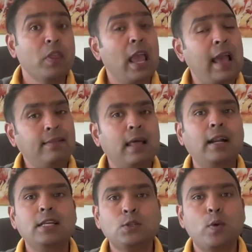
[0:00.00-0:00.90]
And
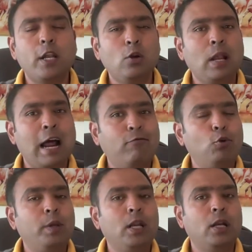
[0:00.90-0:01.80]
that is where you will have to
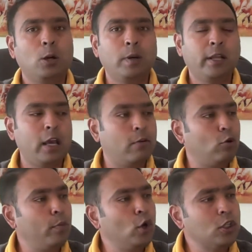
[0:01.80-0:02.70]
be a little bit
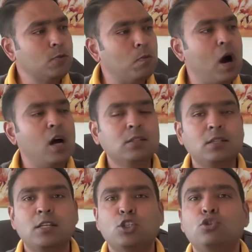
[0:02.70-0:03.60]
careful because Mars
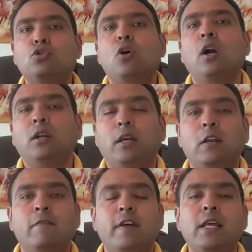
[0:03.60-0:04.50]
is not in a
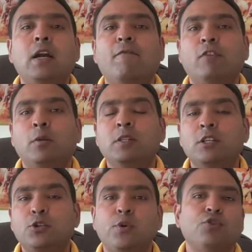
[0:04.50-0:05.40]
very comfortable
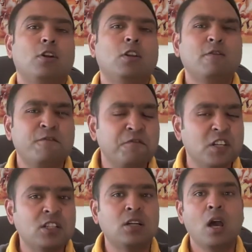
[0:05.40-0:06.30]
situation in the first